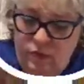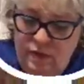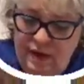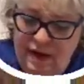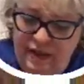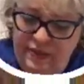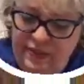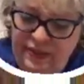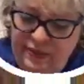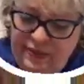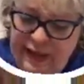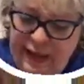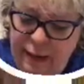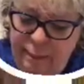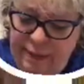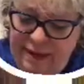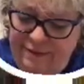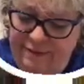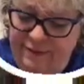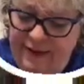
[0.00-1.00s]
I think that'll
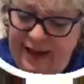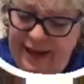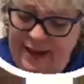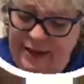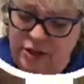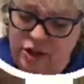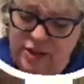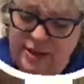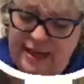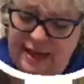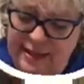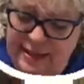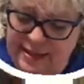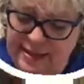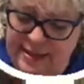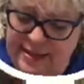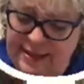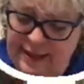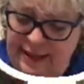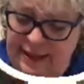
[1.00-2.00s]
be fine. Just kind of
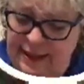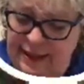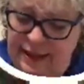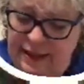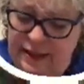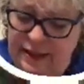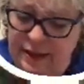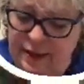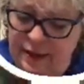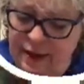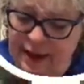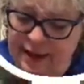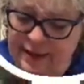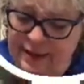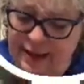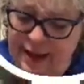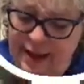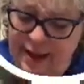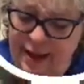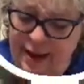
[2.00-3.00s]
stick it in there like
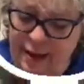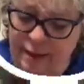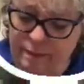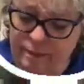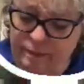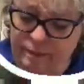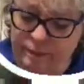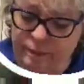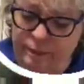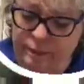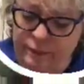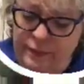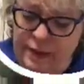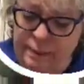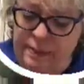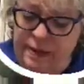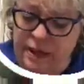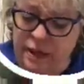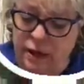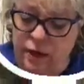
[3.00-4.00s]
that. That'd
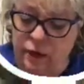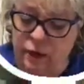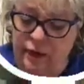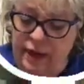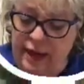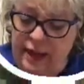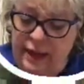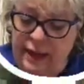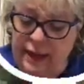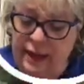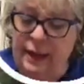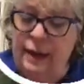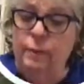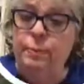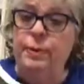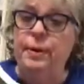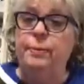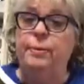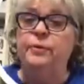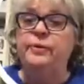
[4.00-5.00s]
be cute. And I'll
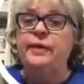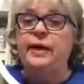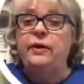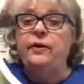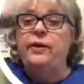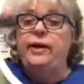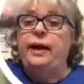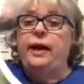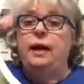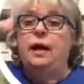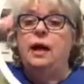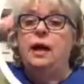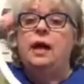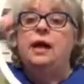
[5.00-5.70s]
put a birthday greeting.